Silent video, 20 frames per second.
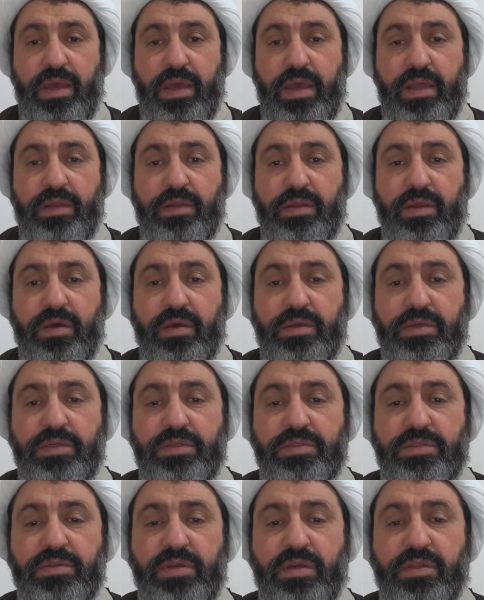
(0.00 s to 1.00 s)
Allah
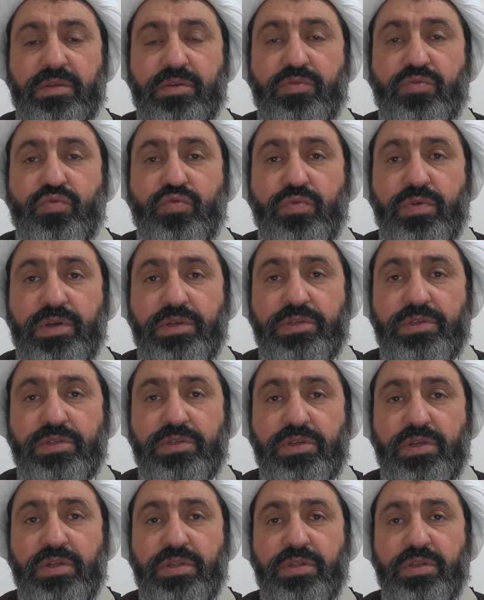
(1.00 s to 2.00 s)
is not
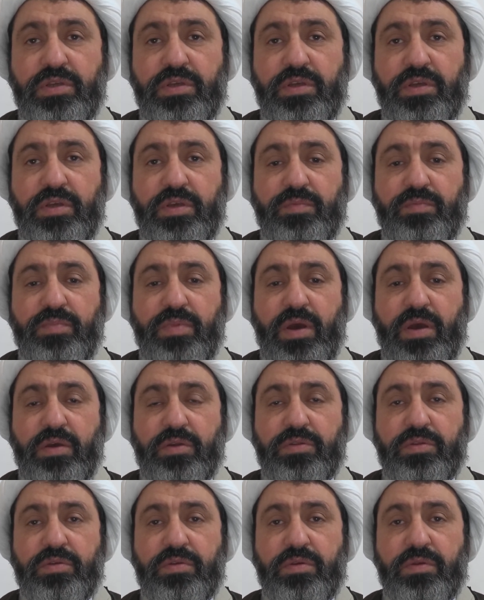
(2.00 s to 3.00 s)
questioned
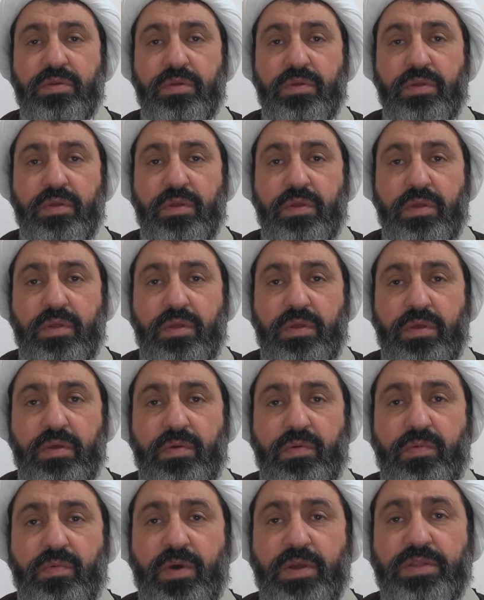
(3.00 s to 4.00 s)
about
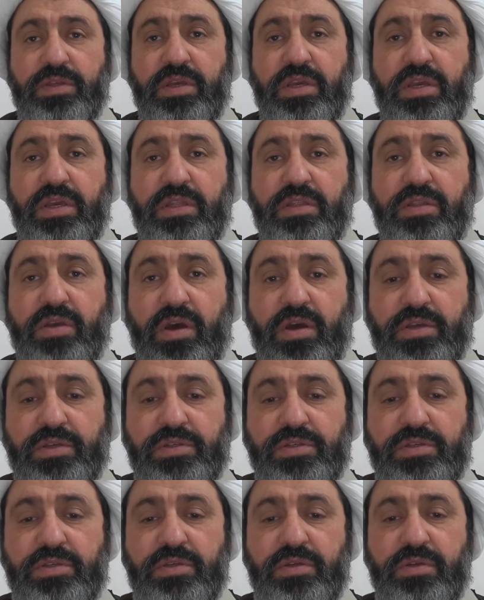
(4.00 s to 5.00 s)
what he
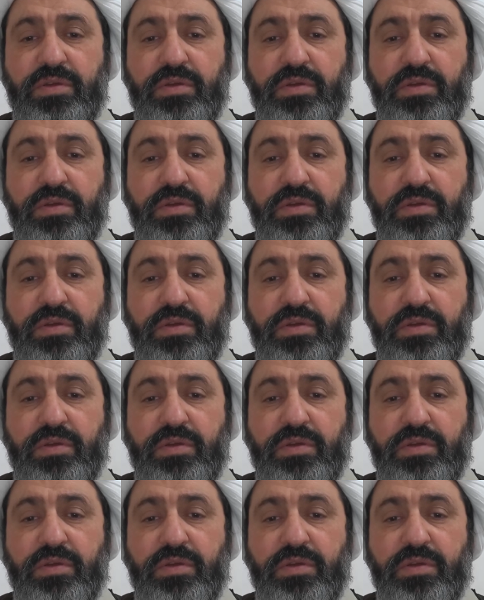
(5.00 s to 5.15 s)
does